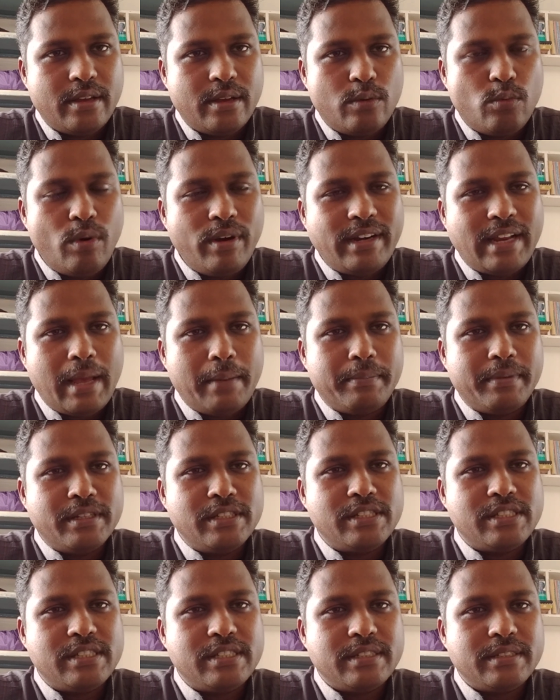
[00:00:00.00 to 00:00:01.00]
what
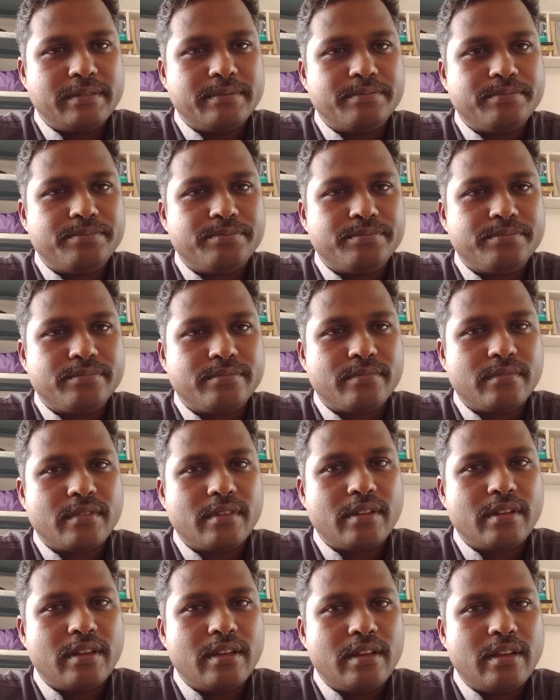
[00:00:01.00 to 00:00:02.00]
happens?
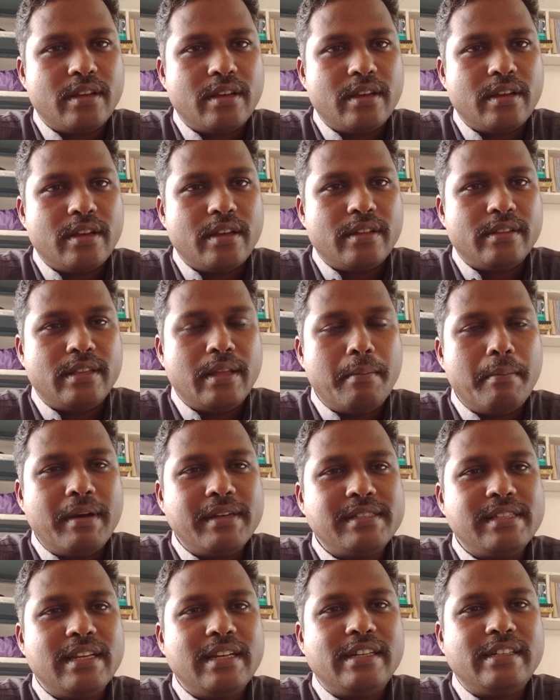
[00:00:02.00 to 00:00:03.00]
The
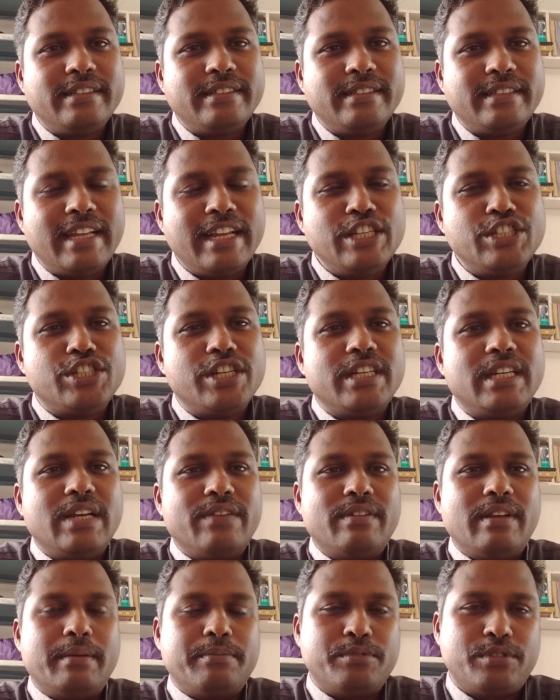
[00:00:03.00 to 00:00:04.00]
muscle tension
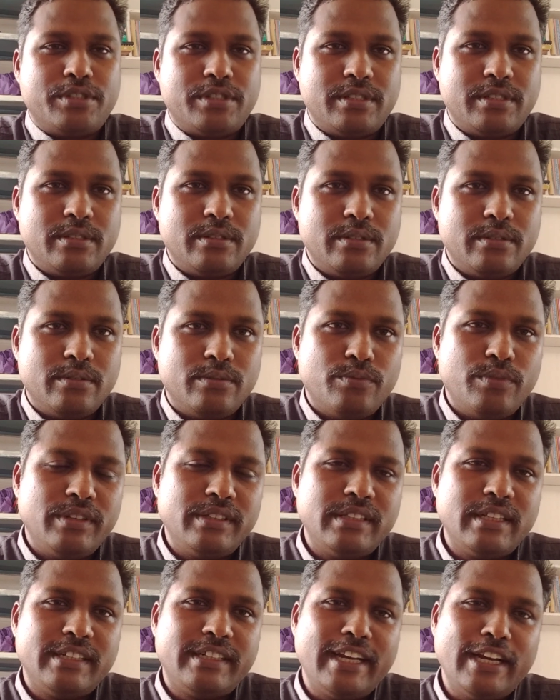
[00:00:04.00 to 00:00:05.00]
develops.
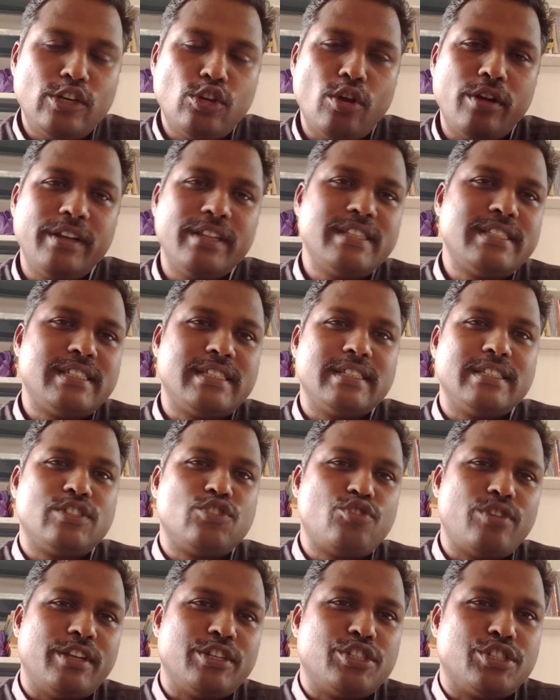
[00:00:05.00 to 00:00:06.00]
When the tendon is
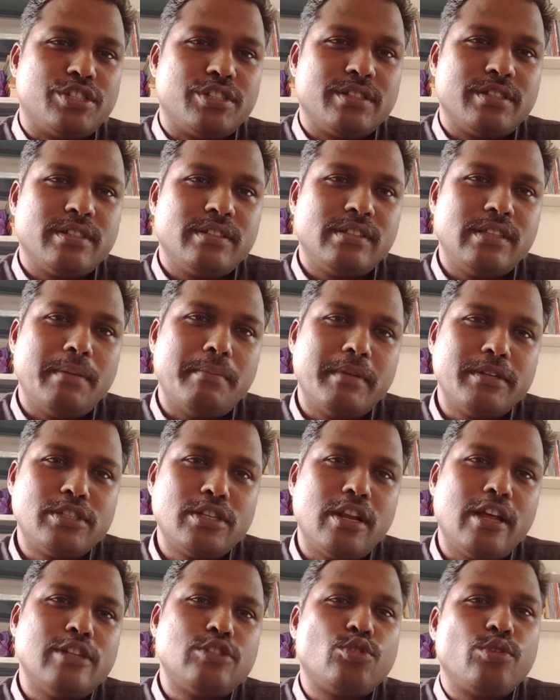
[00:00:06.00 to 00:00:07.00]
stretched, the
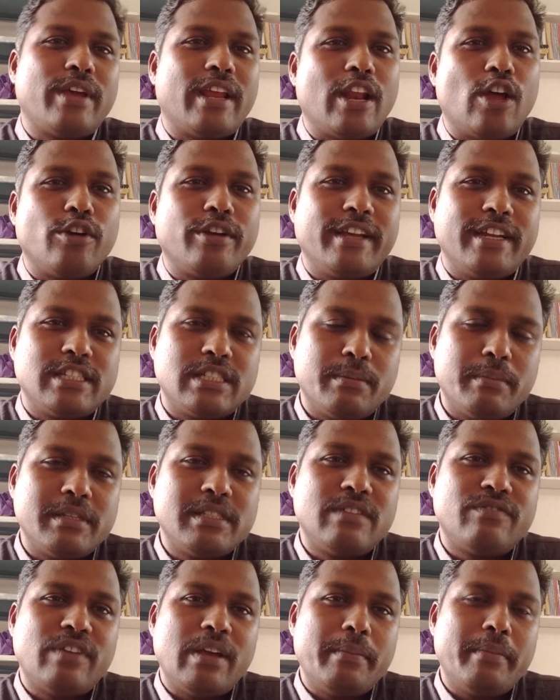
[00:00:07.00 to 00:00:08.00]
muscle also elongates, the
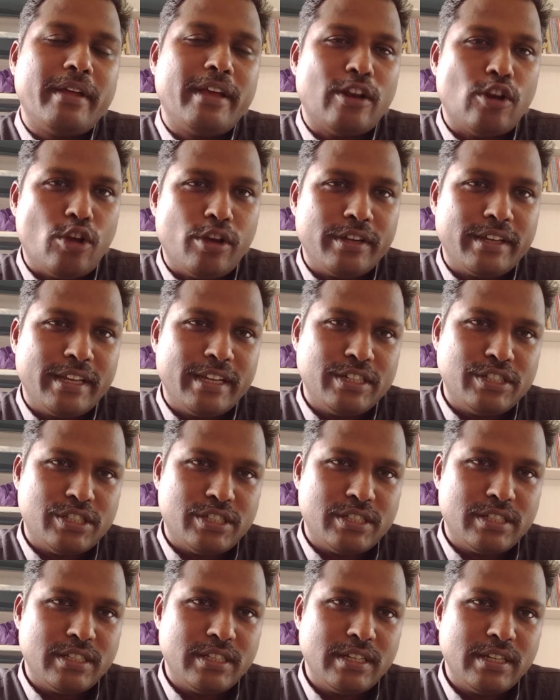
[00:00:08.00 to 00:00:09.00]
muscle fiber
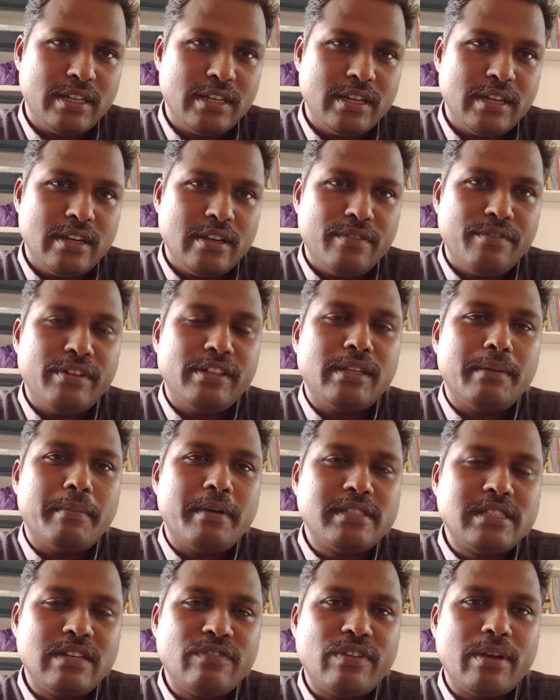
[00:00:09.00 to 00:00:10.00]
elongates. When the
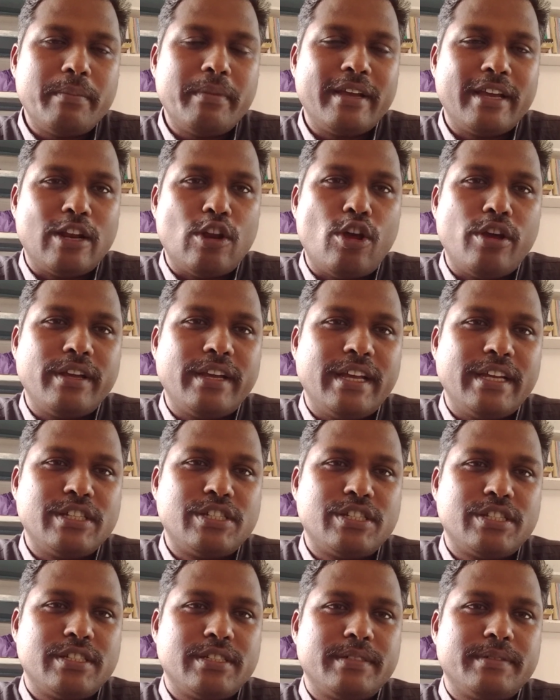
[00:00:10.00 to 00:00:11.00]
muscle fiber
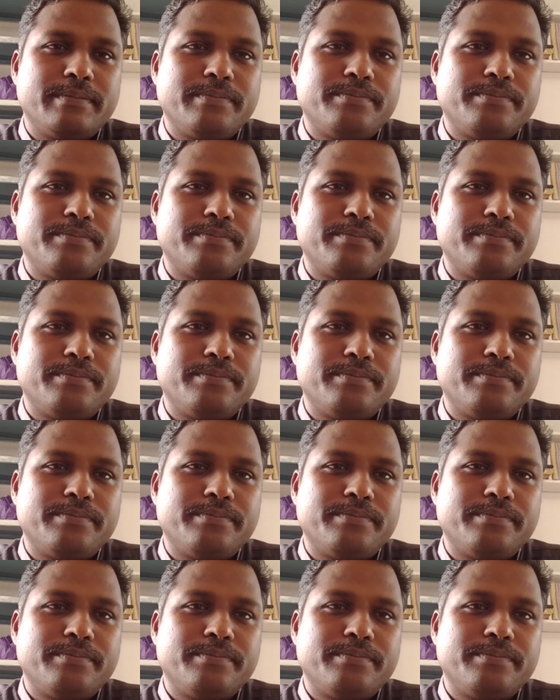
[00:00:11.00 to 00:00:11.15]
elongates,